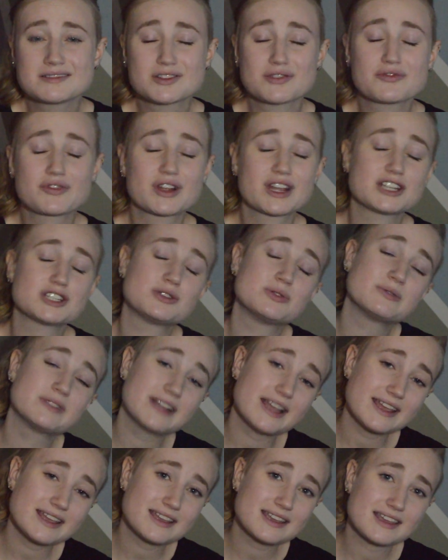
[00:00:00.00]
Don't forget to
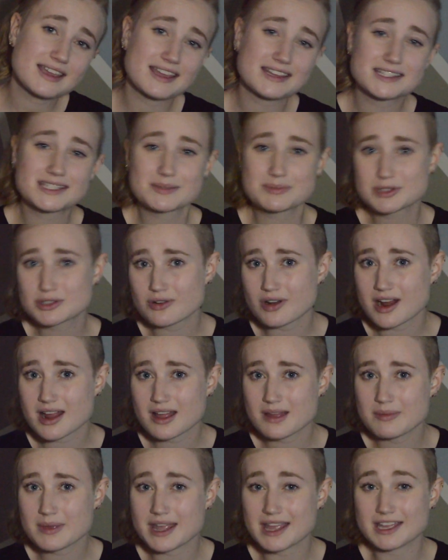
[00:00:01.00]
like and
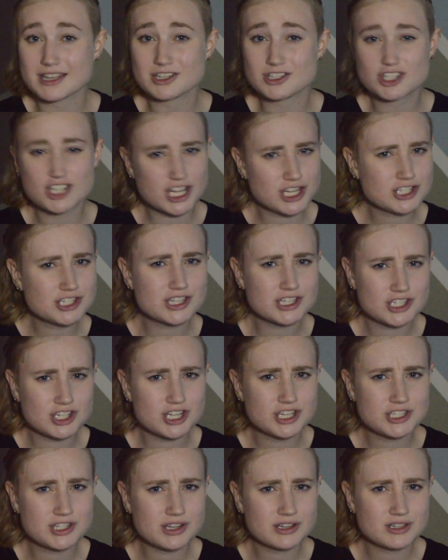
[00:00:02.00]
subscribe and change the
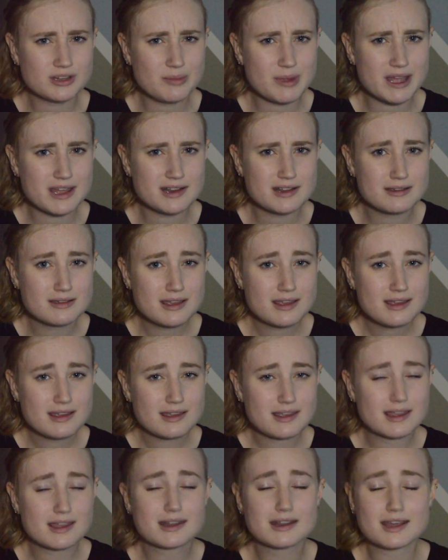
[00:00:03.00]
sheets on your bed,
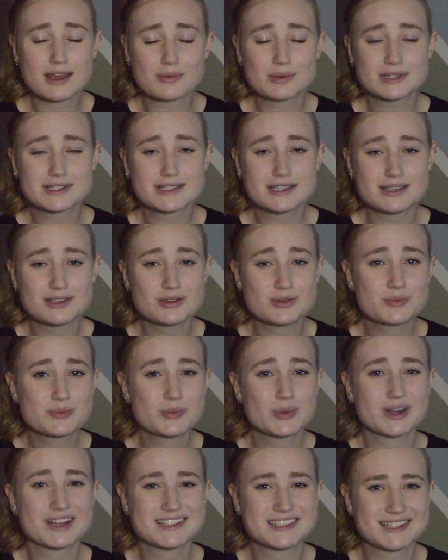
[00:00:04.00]
and I will see you
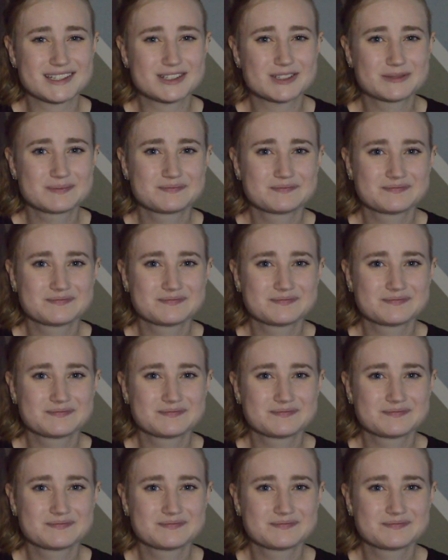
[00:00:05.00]
when I see you.